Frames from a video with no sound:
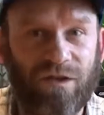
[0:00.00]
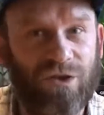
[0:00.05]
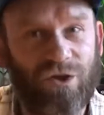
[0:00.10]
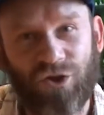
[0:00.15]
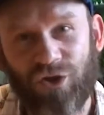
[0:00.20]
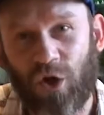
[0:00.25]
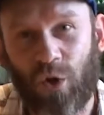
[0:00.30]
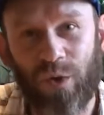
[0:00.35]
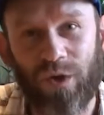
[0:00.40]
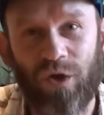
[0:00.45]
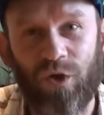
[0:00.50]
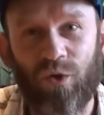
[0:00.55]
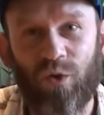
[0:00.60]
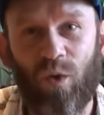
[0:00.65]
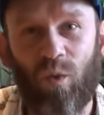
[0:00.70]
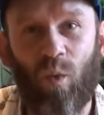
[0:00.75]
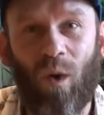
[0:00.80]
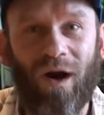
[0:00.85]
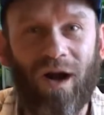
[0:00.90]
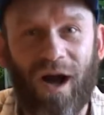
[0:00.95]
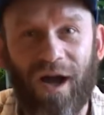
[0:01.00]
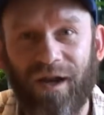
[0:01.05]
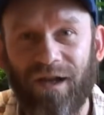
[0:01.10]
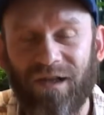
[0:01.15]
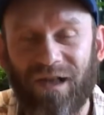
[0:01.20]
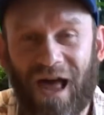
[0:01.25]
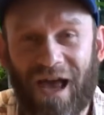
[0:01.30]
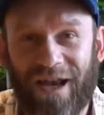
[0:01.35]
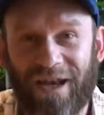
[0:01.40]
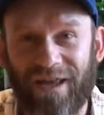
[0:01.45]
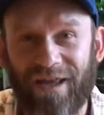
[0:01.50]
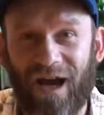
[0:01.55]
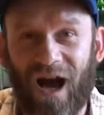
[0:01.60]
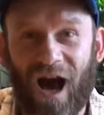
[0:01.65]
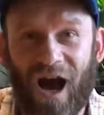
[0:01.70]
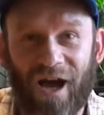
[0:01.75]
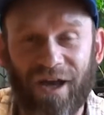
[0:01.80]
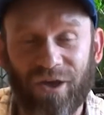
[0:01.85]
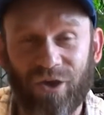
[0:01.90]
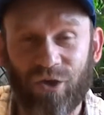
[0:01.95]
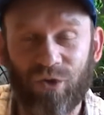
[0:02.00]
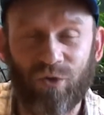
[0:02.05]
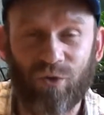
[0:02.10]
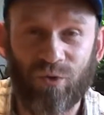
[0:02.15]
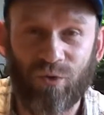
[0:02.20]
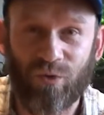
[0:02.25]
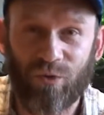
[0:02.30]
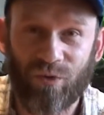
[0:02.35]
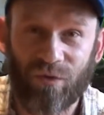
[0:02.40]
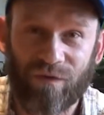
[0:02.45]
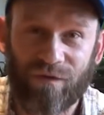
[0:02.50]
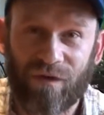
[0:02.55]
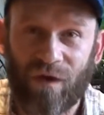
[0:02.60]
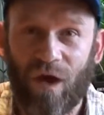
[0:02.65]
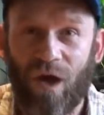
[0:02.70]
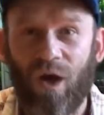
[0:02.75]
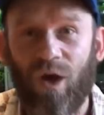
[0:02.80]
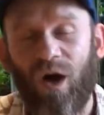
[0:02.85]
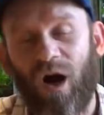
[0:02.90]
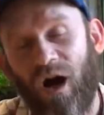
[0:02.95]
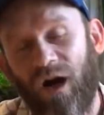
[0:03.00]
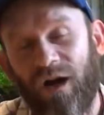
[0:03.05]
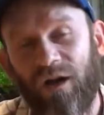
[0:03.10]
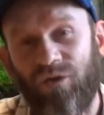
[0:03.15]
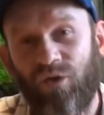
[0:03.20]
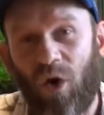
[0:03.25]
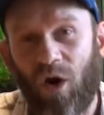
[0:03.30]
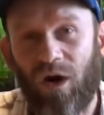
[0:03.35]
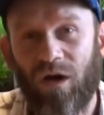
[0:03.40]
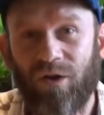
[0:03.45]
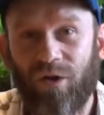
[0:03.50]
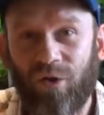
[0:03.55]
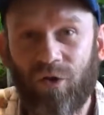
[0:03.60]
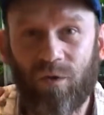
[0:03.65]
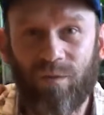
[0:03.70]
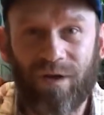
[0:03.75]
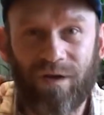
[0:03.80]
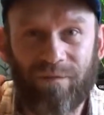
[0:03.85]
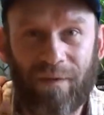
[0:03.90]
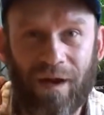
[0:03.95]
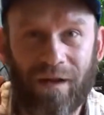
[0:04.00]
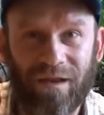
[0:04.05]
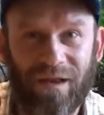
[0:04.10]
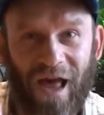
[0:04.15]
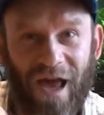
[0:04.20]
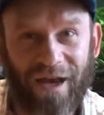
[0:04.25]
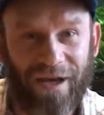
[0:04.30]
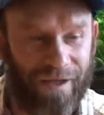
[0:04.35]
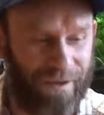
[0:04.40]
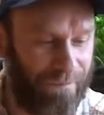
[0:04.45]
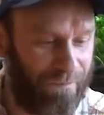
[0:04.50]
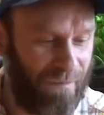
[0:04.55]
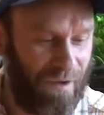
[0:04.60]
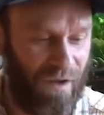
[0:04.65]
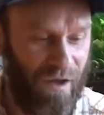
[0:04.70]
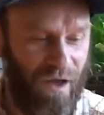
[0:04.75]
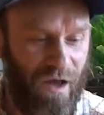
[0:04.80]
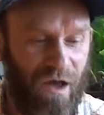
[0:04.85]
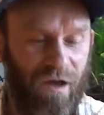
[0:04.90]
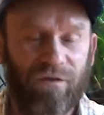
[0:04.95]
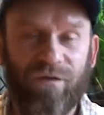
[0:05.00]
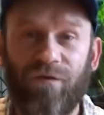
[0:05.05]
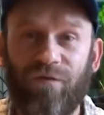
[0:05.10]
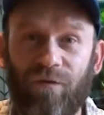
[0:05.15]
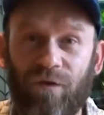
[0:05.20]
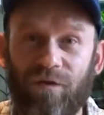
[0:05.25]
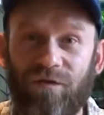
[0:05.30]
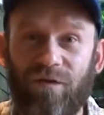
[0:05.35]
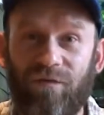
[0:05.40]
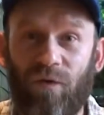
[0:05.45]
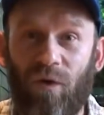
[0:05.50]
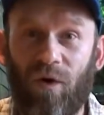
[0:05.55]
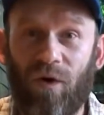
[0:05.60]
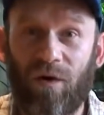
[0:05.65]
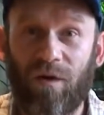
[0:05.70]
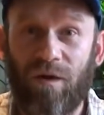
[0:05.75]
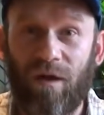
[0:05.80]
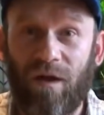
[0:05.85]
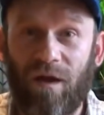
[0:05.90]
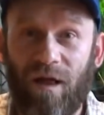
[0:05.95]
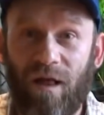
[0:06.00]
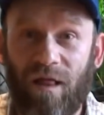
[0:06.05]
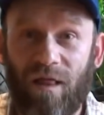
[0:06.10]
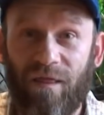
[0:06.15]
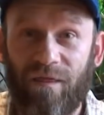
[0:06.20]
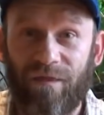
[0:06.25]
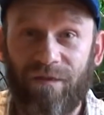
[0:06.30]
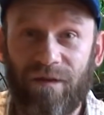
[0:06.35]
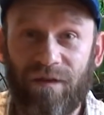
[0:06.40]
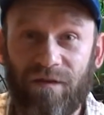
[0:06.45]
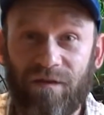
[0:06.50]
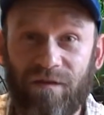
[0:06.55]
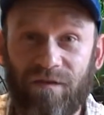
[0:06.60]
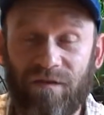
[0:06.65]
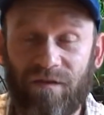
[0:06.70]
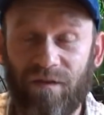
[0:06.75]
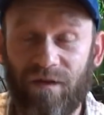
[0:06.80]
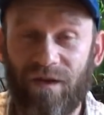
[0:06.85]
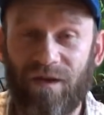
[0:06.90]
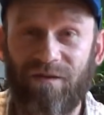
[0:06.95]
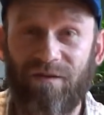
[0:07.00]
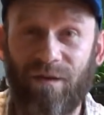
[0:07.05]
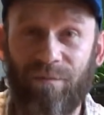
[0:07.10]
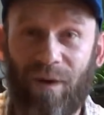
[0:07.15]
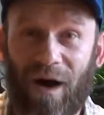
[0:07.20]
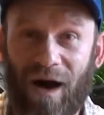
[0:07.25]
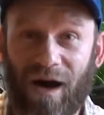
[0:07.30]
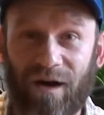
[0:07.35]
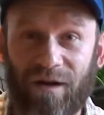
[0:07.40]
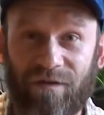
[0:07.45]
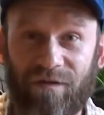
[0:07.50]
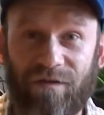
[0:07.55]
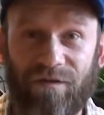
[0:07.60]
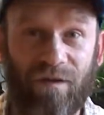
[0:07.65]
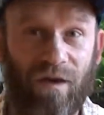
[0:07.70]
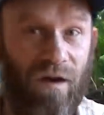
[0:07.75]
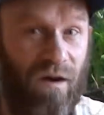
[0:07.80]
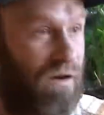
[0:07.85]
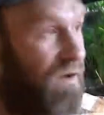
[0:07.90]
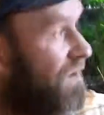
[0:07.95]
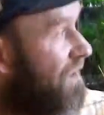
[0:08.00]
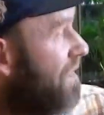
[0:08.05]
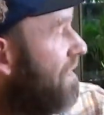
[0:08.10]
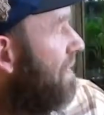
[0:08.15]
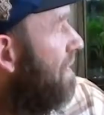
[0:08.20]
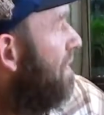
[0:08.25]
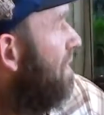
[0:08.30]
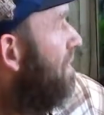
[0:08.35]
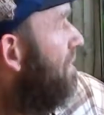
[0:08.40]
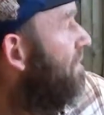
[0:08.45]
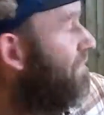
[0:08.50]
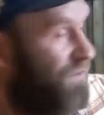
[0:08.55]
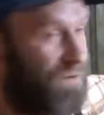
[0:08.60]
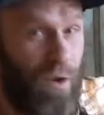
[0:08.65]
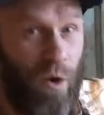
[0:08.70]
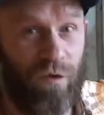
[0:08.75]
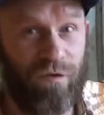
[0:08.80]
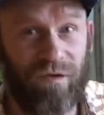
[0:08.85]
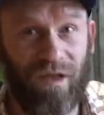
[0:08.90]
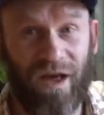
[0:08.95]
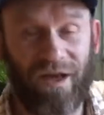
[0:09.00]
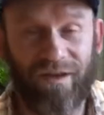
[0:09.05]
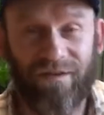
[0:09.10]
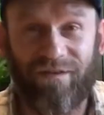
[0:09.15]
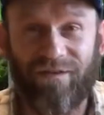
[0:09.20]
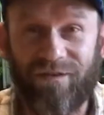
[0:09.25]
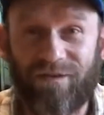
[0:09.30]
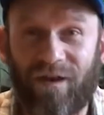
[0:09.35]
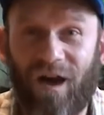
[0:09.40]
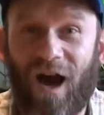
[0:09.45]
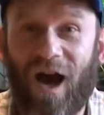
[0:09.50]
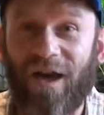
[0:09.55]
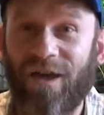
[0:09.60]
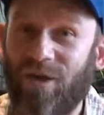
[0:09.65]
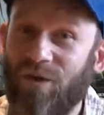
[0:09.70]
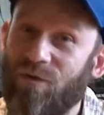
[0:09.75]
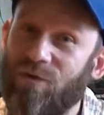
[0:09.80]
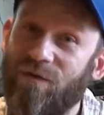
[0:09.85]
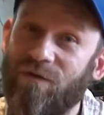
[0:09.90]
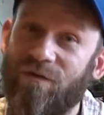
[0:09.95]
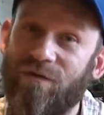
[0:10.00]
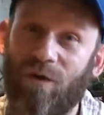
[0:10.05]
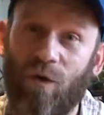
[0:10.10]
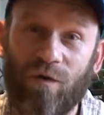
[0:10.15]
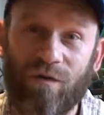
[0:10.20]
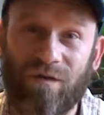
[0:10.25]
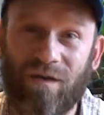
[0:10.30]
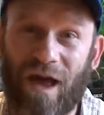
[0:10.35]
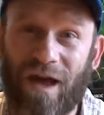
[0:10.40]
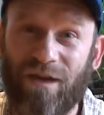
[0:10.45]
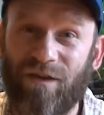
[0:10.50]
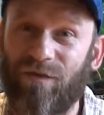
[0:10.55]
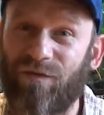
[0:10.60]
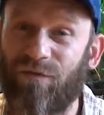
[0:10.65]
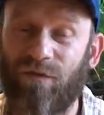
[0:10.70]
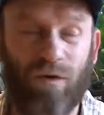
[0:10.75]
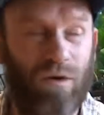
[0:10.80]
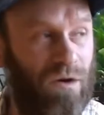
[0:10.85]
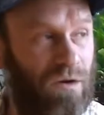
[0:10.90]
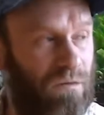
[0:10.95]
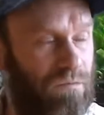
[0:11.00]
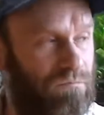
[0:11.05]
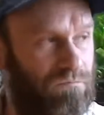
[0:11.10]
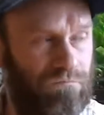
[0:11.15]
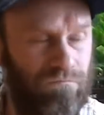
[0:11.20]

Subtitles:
and showing you what kind of lighting I use. I'm going to talk a little bit about lighting. So first of all, this is the box for those lights. I used those lights for